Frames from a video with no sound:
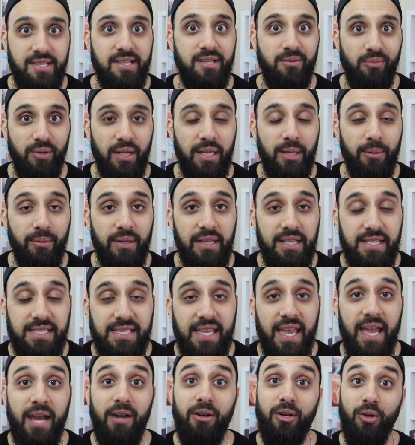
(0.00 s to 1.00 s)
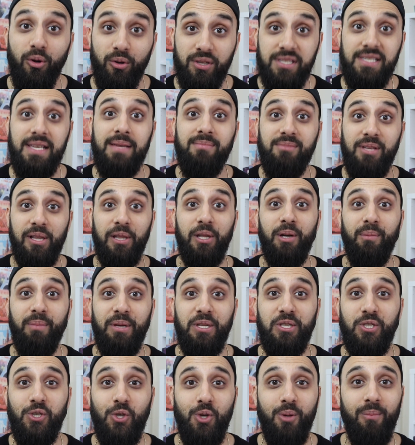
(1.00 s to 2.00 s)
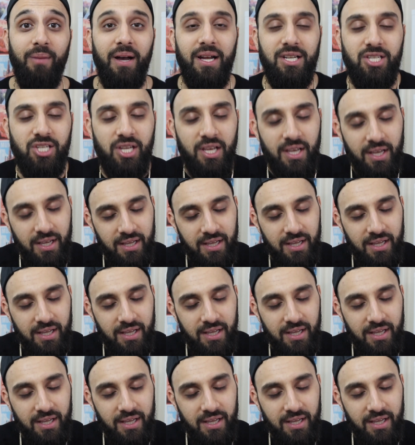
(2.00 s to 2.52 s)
It's really, really scary, or seems a little bit too much.